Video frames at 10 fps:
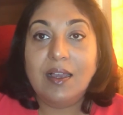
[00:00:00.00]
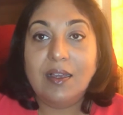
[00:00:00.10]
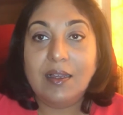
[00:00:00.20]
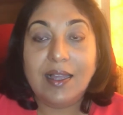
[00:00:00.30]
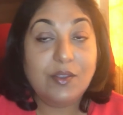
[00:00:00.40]

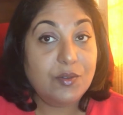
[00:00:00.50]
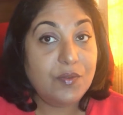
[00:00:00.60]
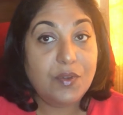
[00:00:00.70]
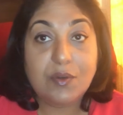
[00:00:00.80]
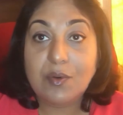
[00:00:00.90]
And those
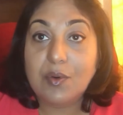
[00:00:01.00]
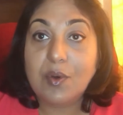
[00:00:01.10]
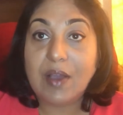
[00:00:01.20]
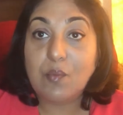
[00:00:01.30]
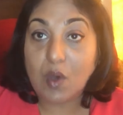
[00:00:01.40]
of you
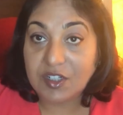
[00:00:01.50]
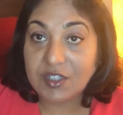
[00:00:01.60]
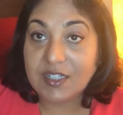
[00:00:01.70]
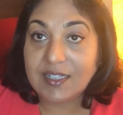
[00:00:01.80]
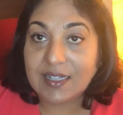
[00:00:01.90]
who have
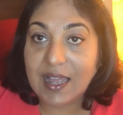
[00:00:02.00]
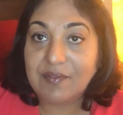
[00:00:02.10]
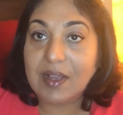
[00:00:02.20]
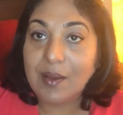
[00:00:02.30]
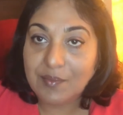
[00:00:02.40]
watched it and
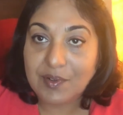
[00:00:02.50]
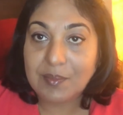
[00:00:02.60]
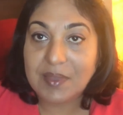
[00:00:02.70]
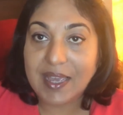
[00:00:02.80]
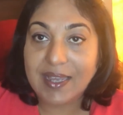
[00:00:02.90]
have come
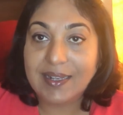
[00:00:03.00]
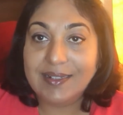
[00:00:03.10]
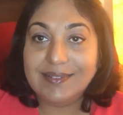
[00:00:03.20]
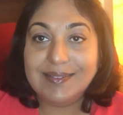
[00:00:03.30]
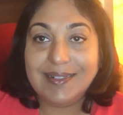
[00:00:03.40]
from there,
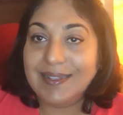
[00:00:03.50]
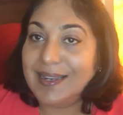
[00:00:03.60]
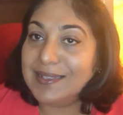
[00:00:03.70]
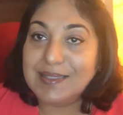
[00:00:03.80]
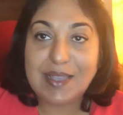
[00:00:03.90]

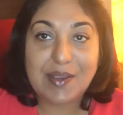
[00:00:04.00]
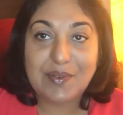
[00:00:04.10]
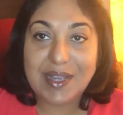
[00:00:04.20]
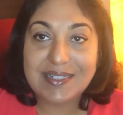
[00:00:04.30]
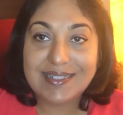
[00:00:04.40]
let's dive right